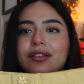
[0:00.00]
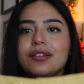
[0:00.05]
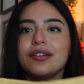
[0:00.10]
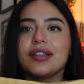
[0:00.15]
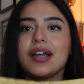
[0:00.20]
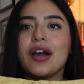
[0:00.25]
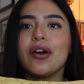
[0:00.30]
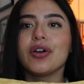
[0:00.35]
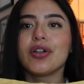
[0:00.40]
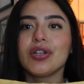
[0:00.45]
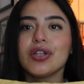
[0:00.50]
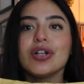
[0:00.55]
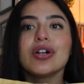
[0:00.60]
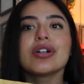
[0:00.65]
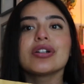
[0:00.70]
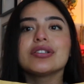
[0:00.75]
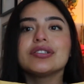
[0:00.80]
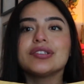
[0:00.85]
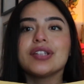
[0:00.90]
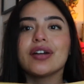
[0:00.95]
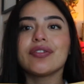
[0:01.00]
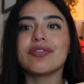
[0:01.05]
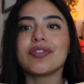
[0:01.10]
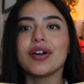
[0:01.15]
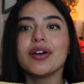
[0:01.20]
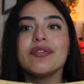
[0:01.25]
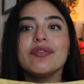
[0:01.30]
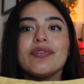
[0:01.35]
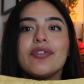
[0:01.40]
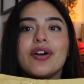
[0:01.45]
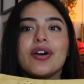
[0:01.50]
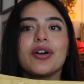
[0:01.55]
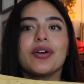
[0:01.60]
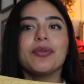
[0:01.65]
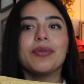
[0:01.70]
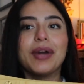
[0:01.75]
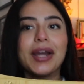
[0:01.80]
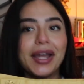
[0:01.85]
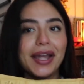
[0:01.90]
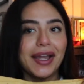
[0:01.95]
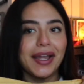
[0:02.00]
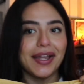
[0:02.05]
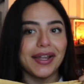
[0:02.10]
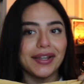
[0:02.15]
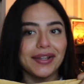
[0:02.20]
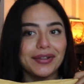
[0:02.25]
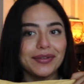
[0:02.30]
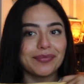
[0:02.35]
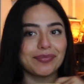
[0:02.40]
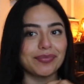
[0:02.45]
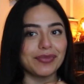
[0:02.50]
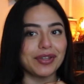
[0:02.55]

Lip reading: is how it looks from far away.